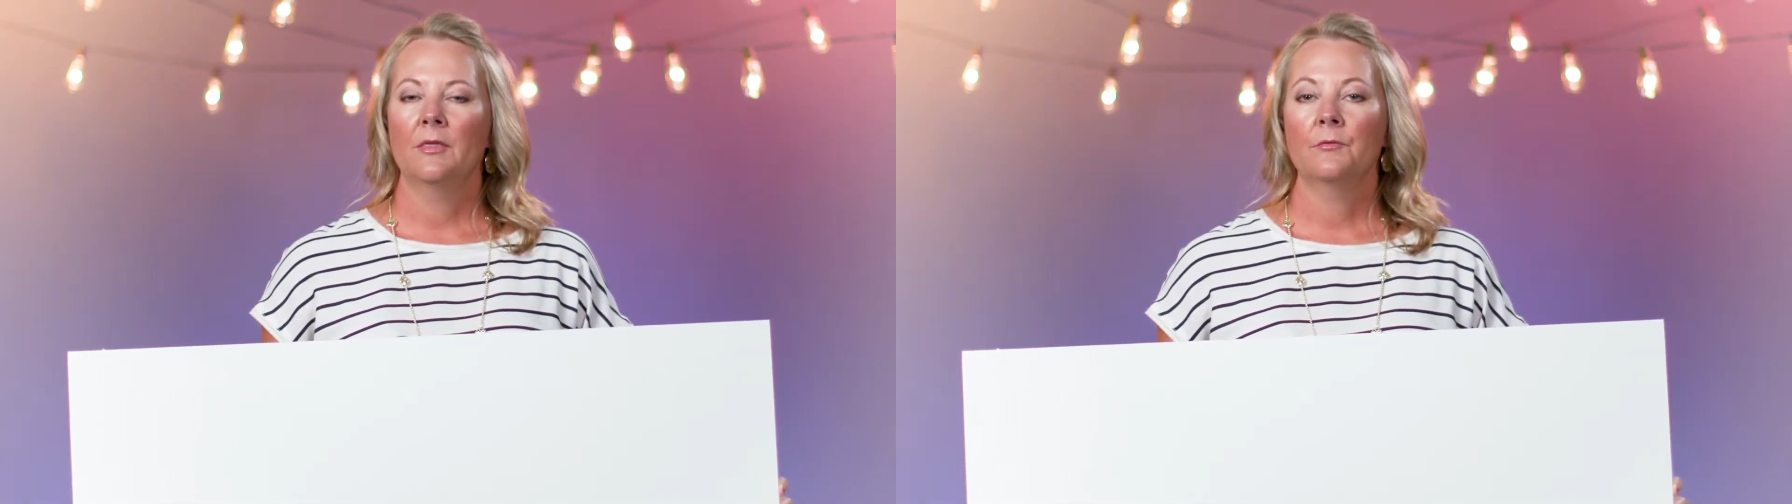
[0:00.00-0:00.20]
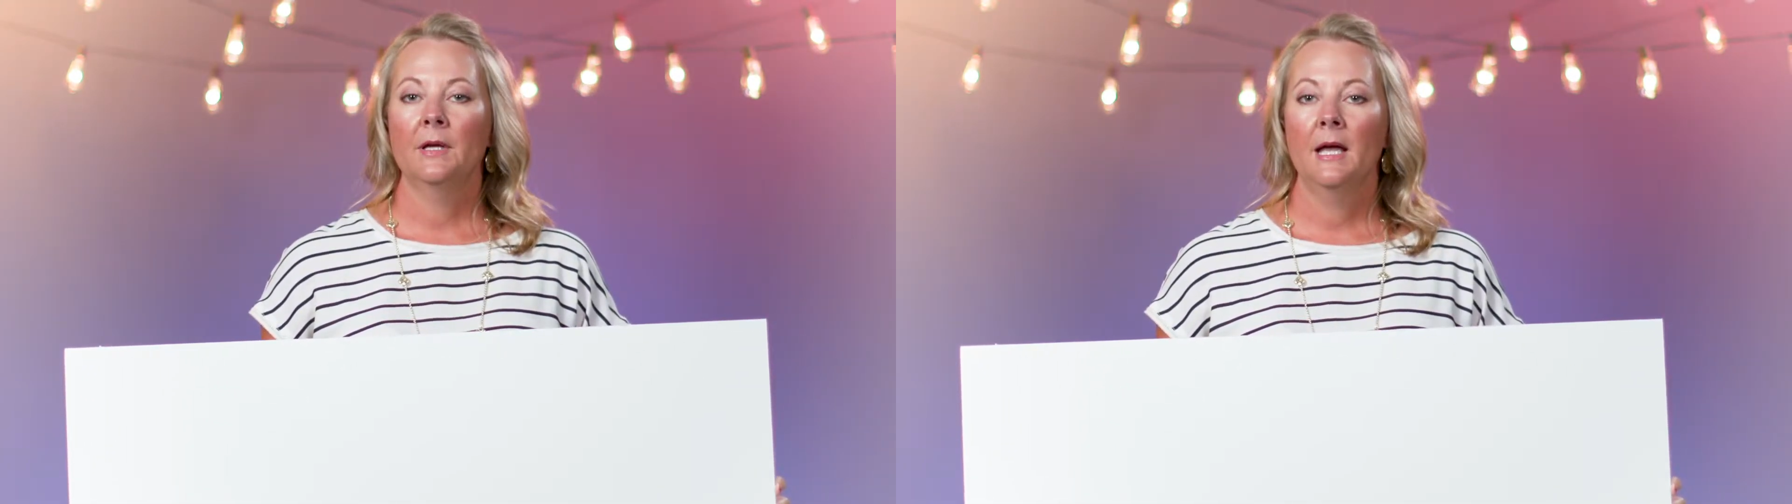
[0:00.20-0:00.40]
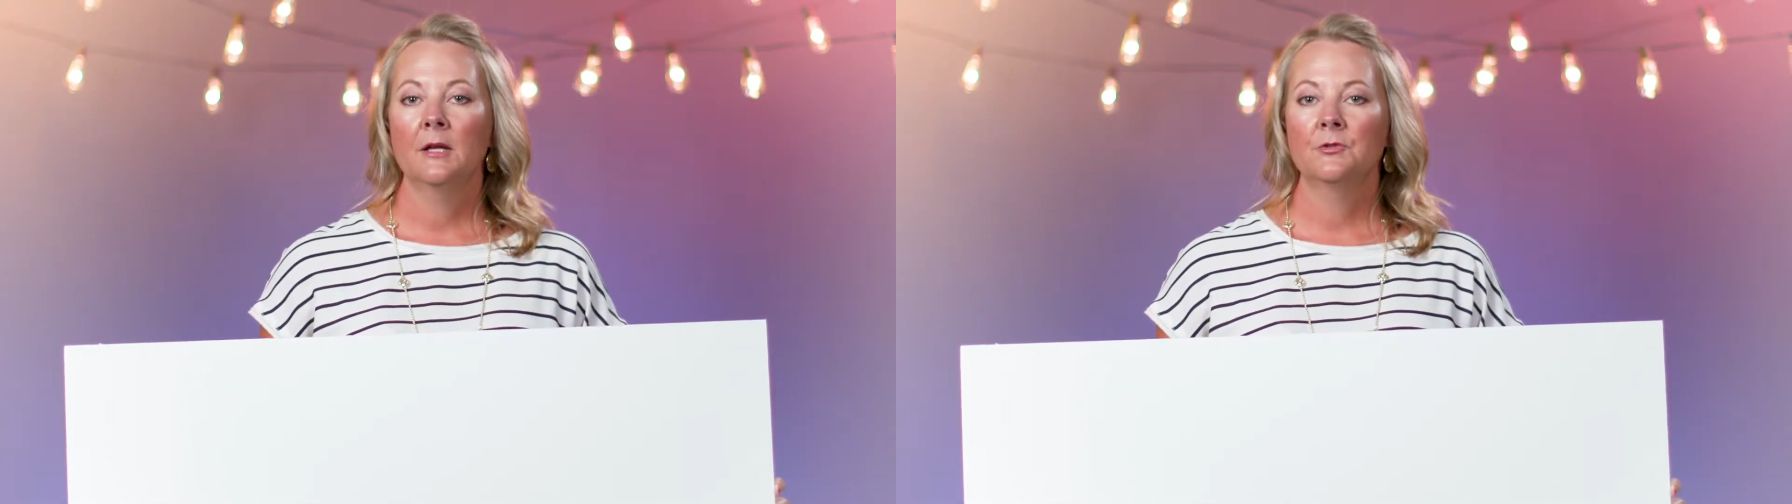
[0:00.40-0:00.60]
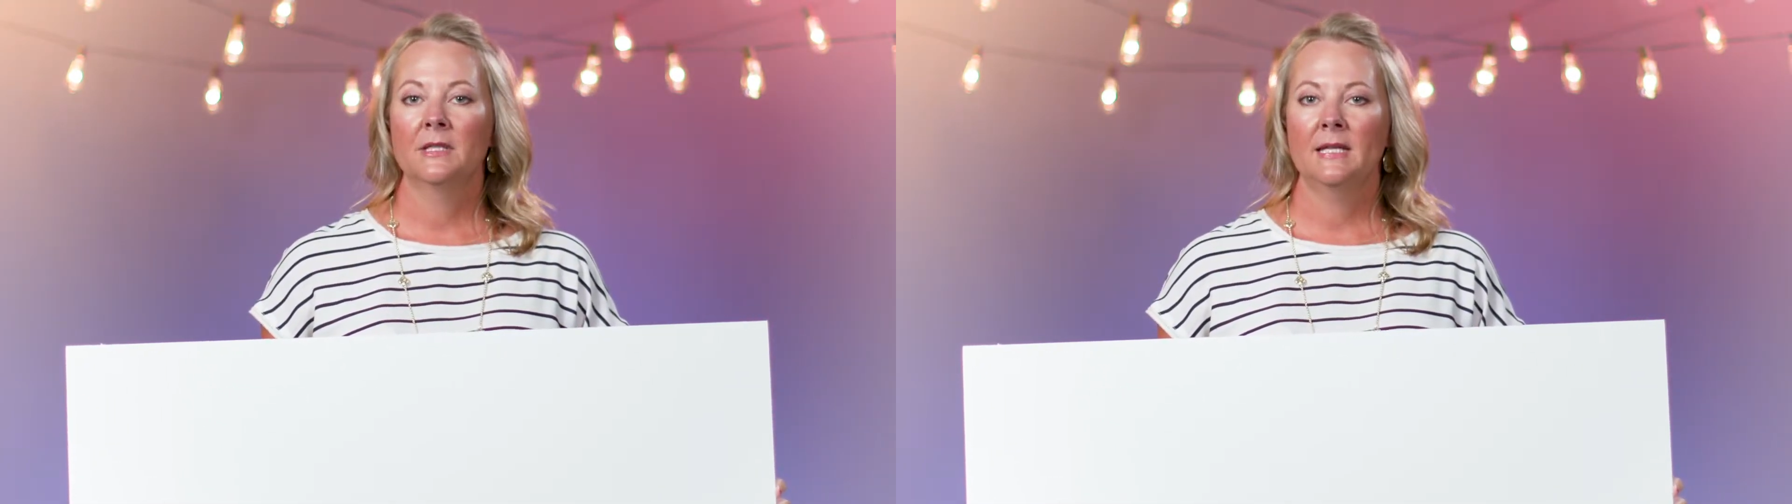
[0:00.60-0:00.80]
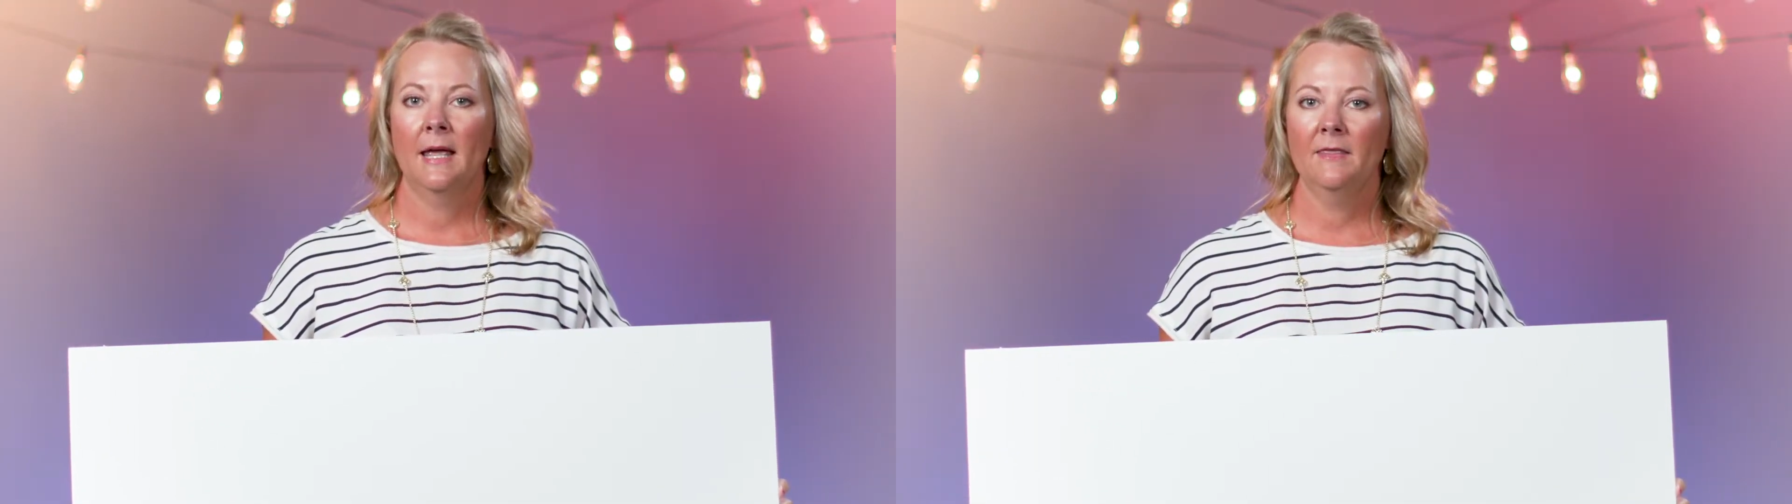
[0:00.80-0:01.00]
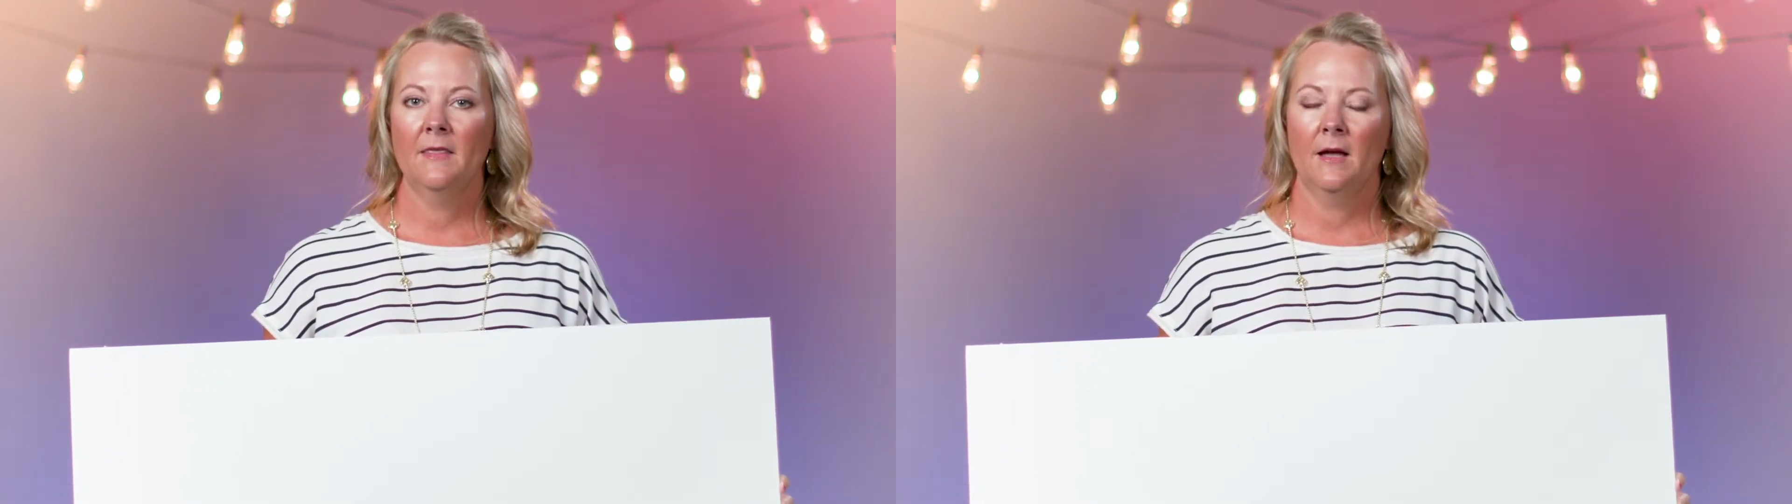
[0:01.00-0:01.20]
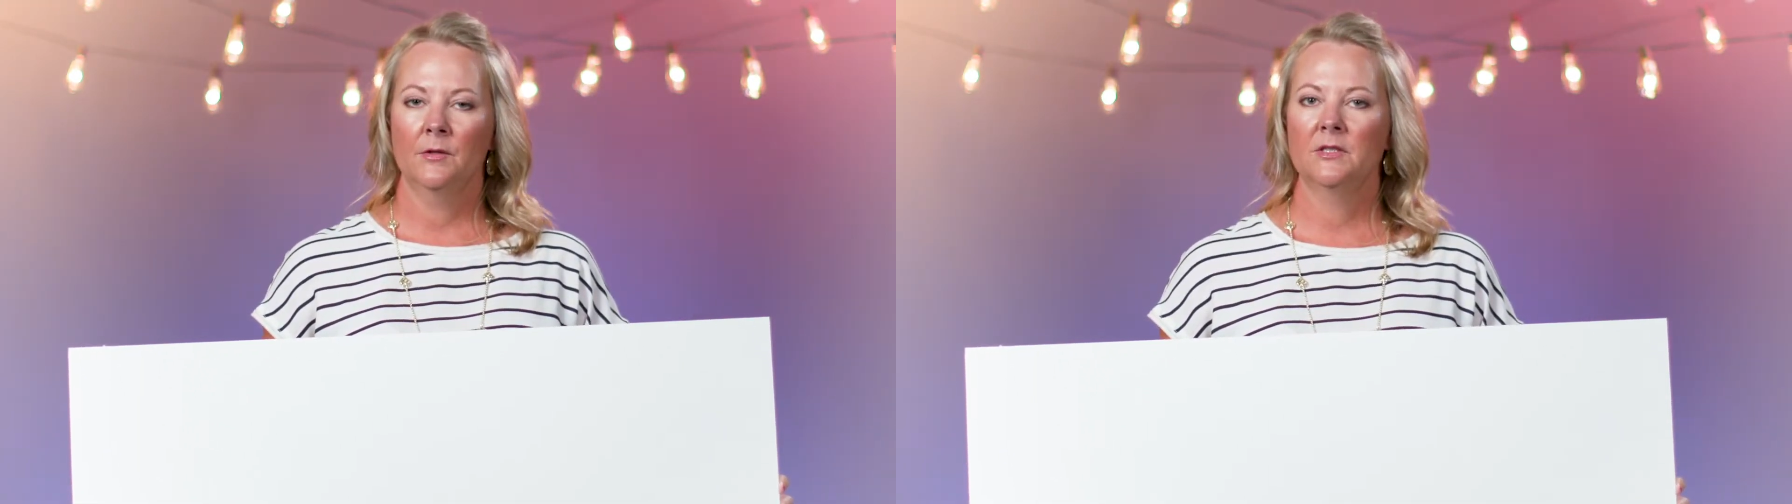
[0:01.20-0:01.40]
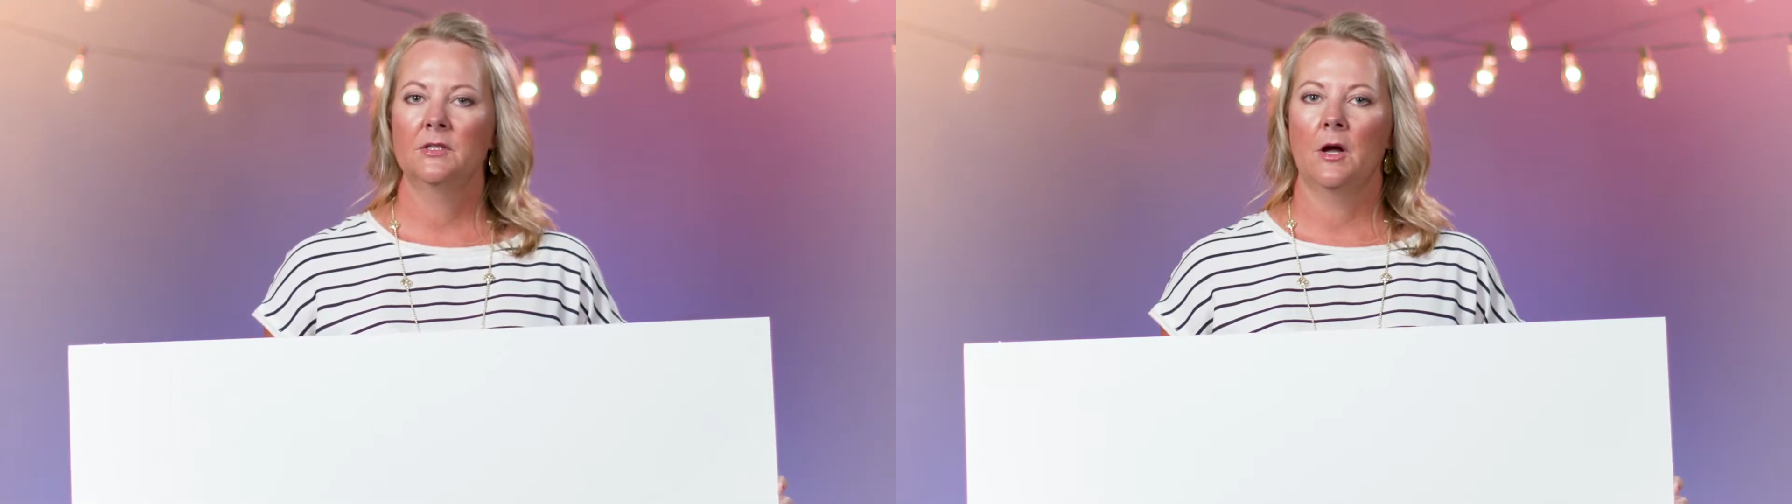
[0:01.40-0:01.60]

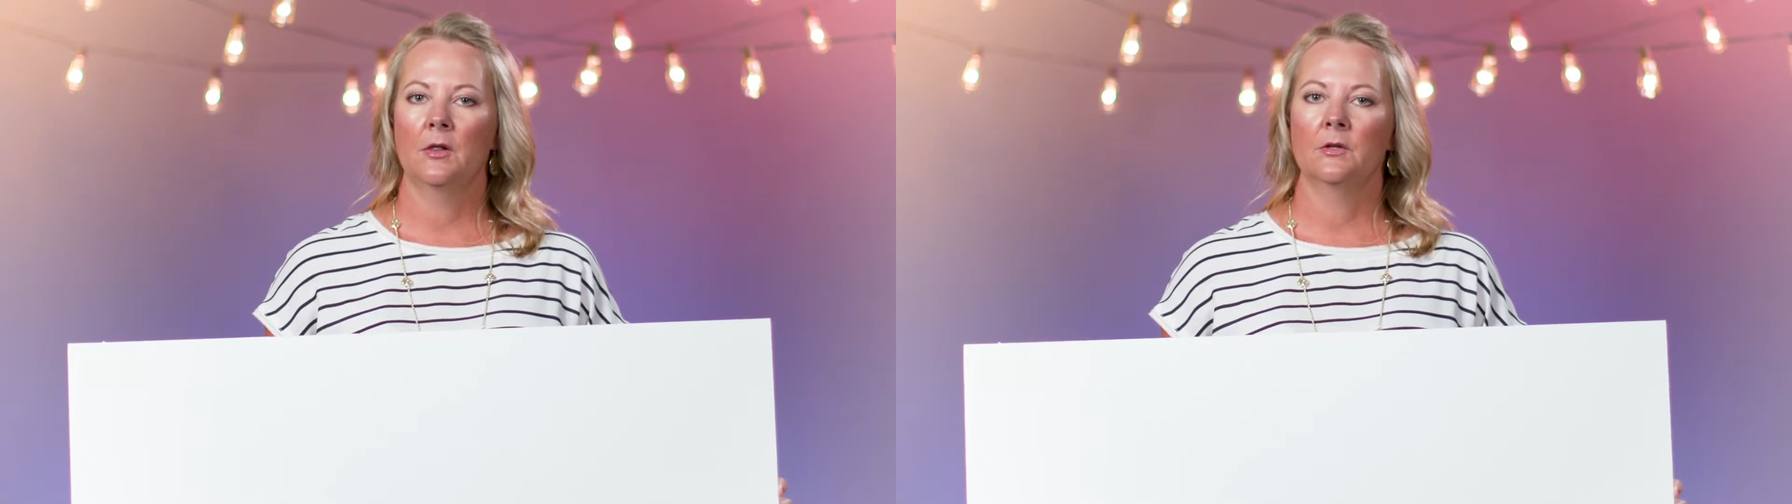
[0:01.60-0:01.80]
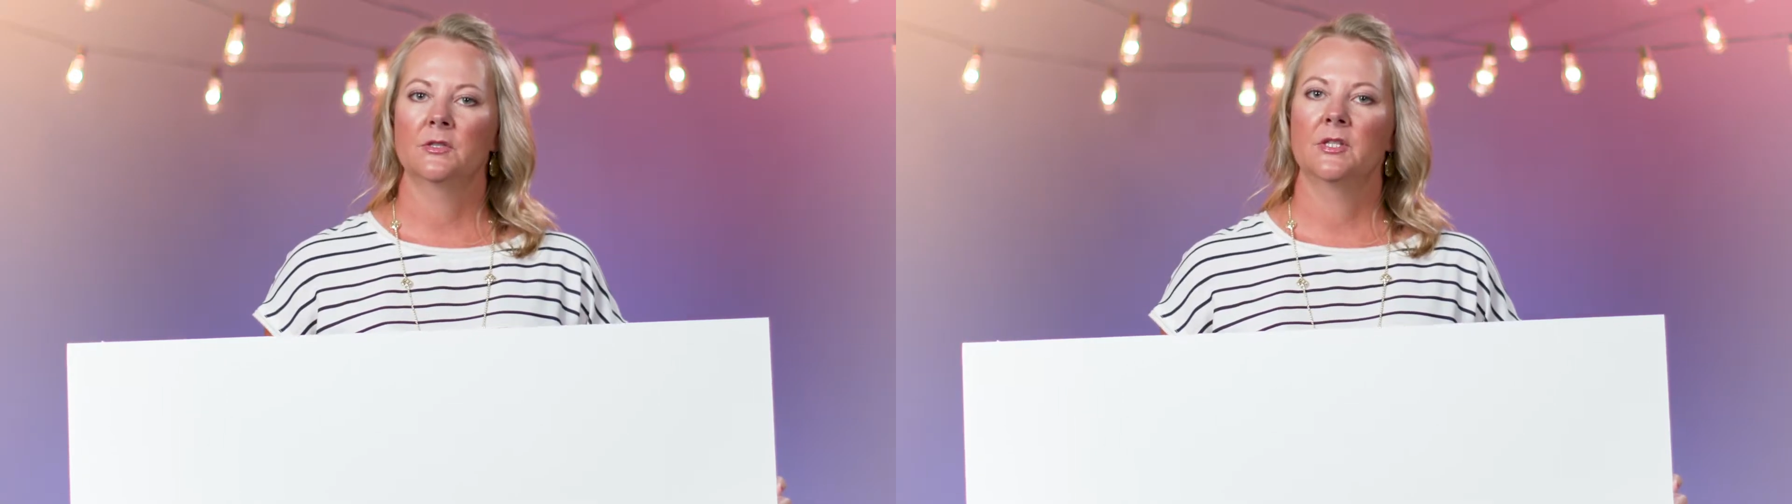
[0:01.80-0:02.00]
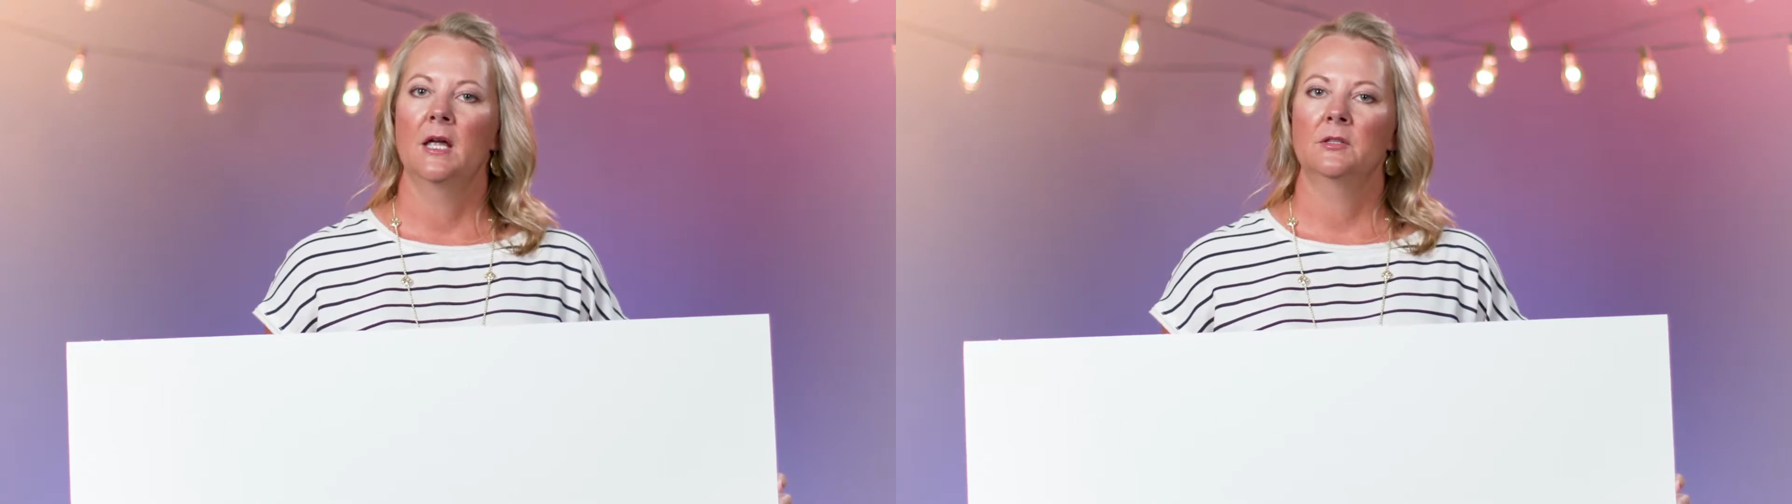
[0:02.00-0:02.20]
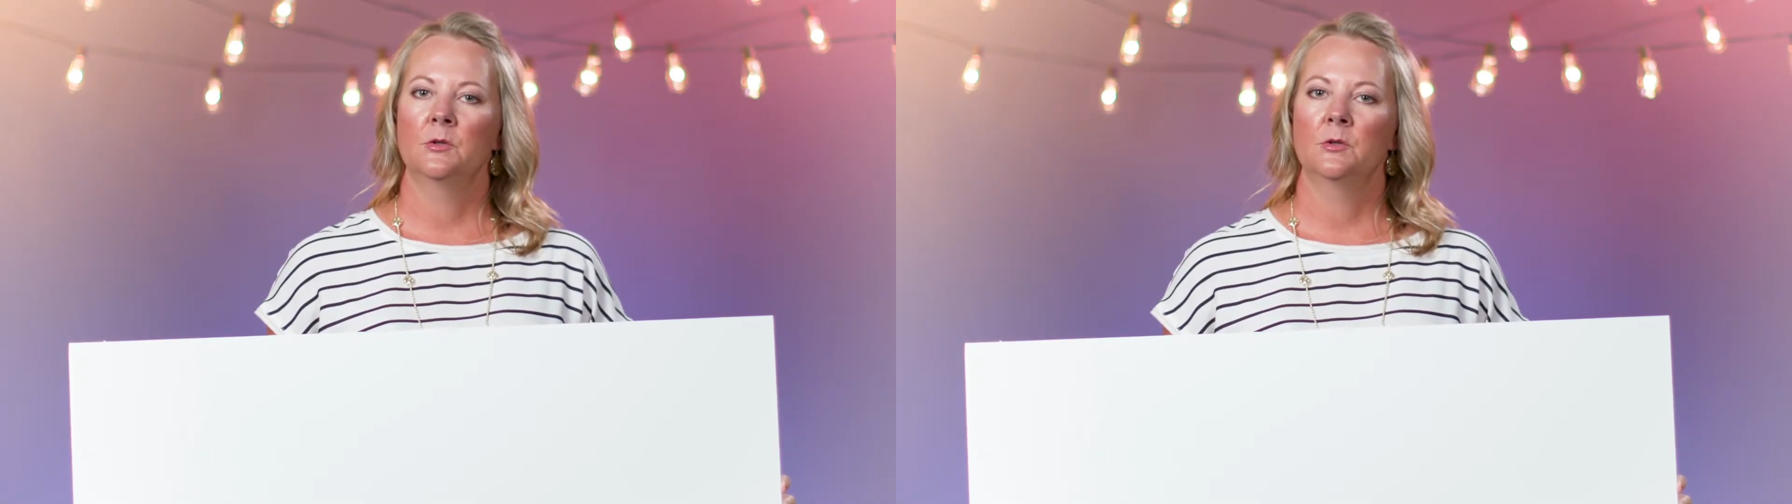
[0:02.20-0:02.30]
$310,000